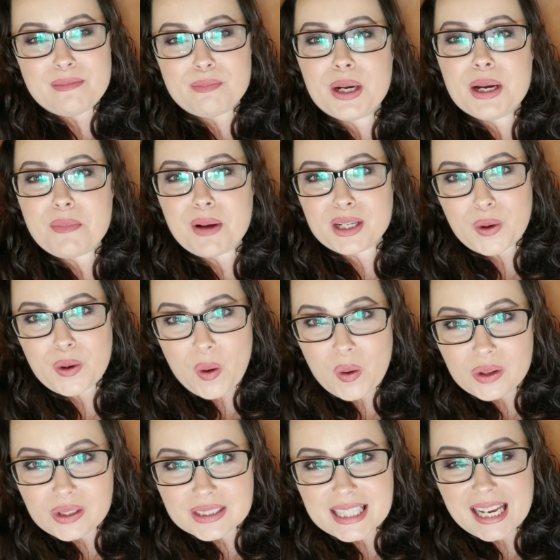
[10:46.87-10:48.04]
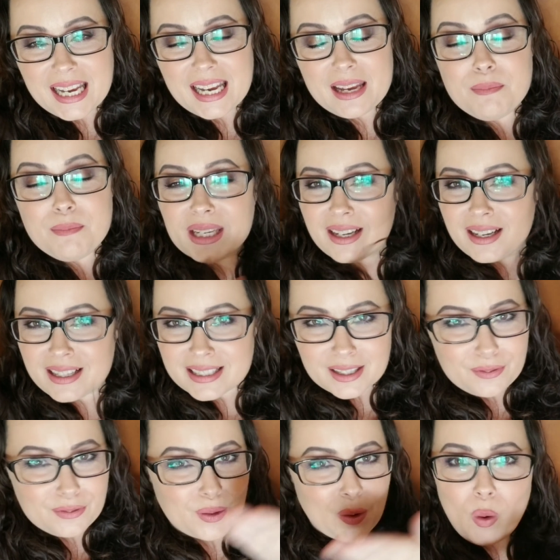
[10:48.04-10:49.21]
pretty much all day because
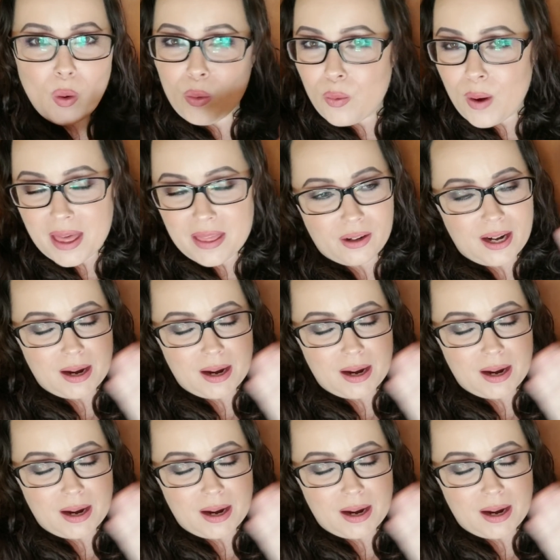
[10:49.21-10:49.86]
of the whole weather.